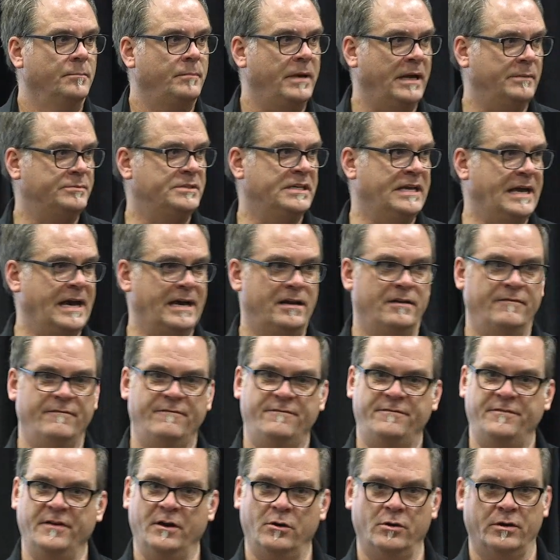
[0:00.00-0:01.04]
Pepsi had a
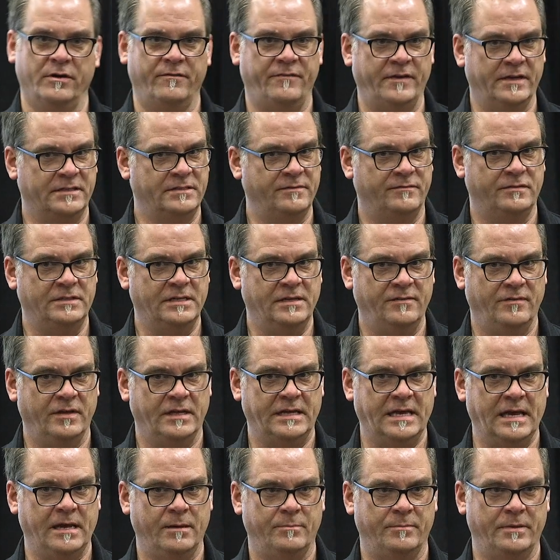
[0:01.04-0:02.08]
very effective TV
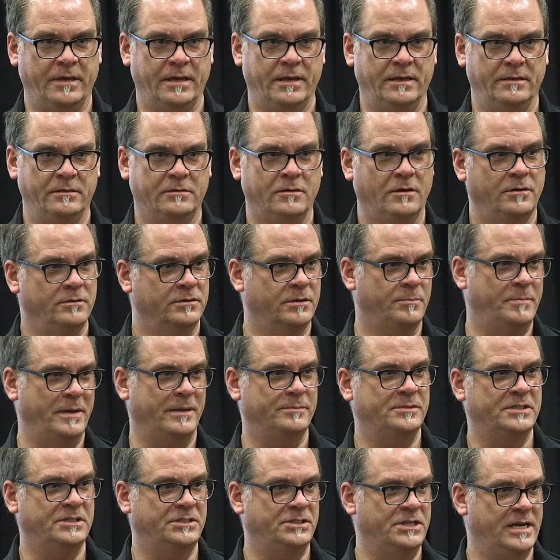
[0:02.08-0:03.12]
campaign called the
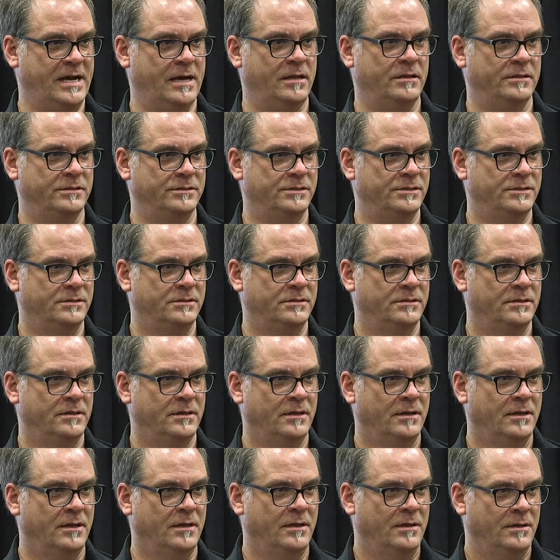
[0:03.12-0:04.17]
Pepsi Challenge.
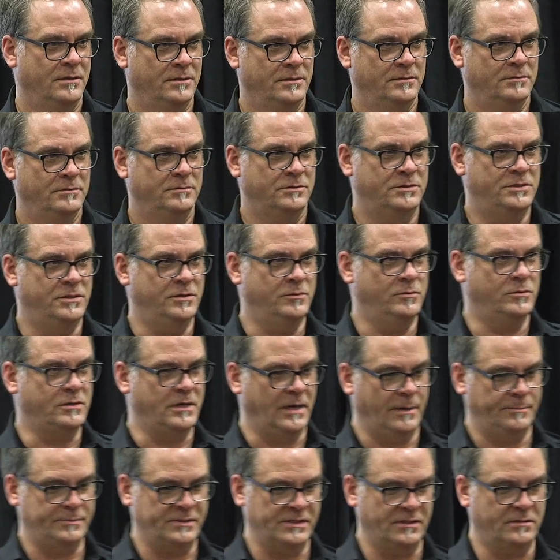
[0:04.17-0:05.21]
2
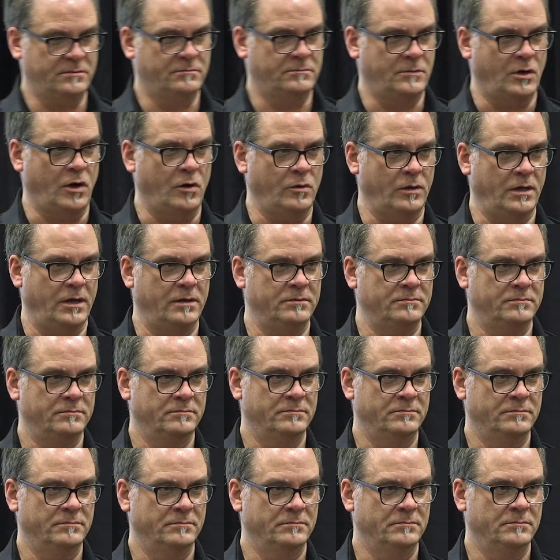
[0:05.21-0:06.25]
cups of cola,
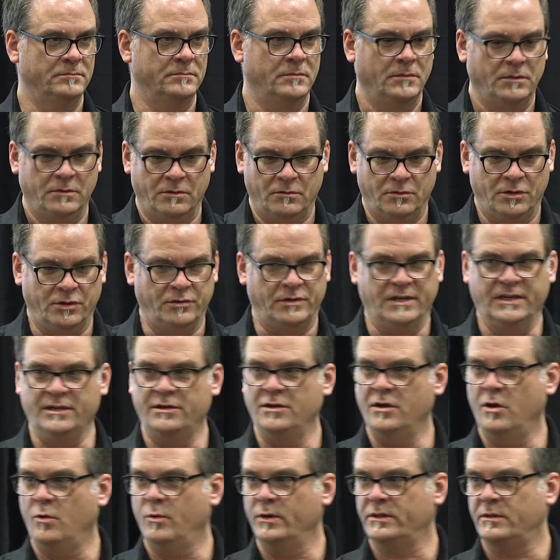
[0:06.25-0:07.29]
you didn't
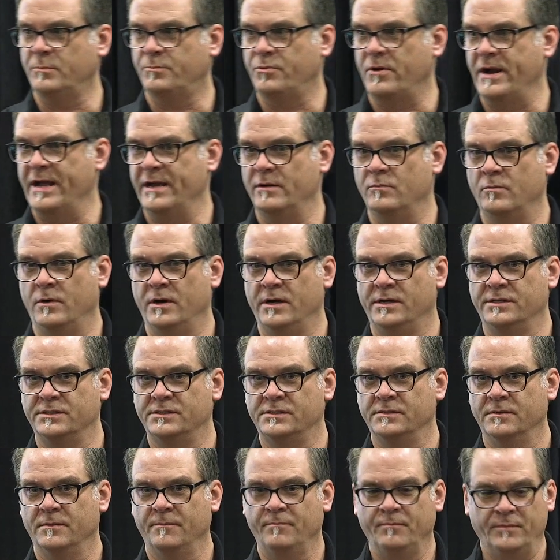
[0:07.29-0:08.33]
know what the brand
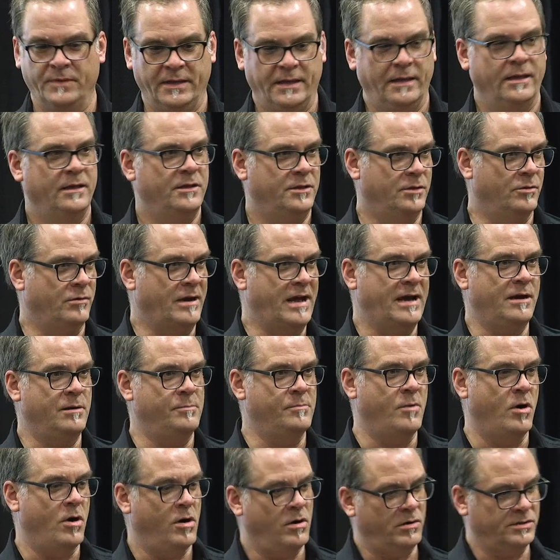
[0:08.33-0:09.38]
was, you're at a
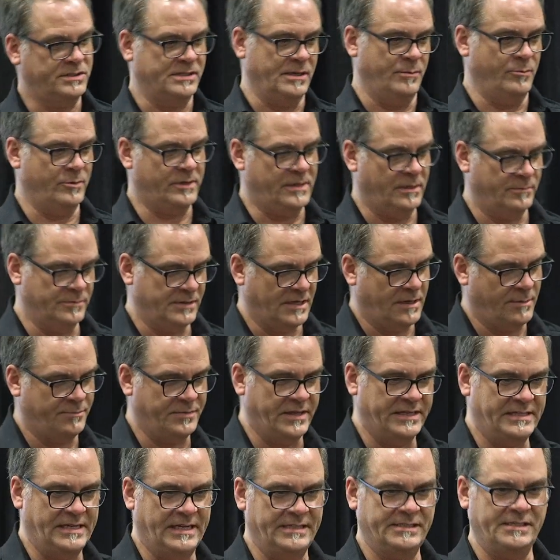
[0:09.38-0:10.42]
mall, someone comes up,
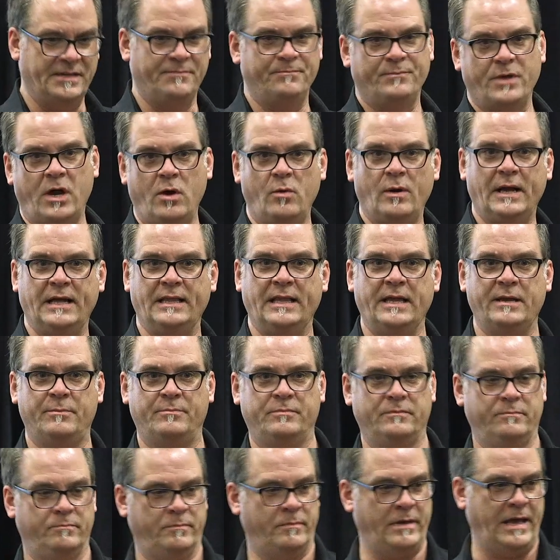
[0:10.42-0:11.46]
they taste it, oh, I like
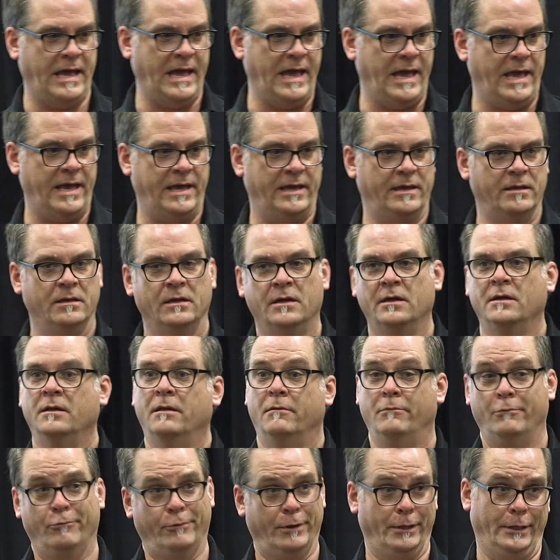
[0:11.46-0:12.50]
A.
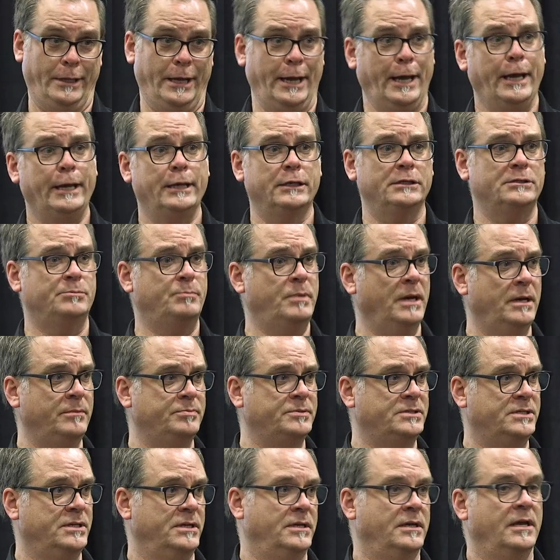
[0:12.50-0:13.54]
Well, A is
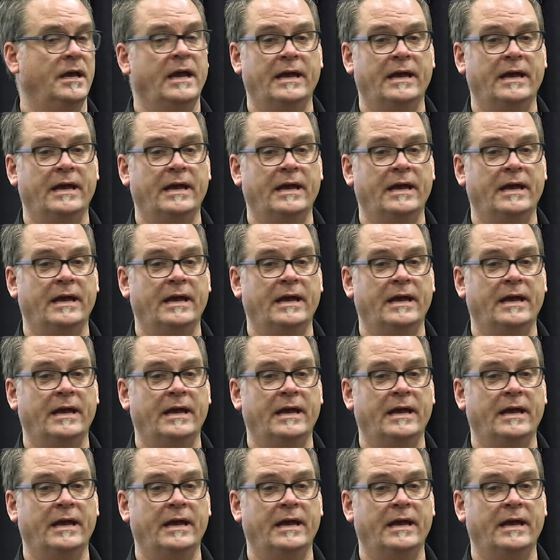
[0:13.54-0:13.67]
Pepsi.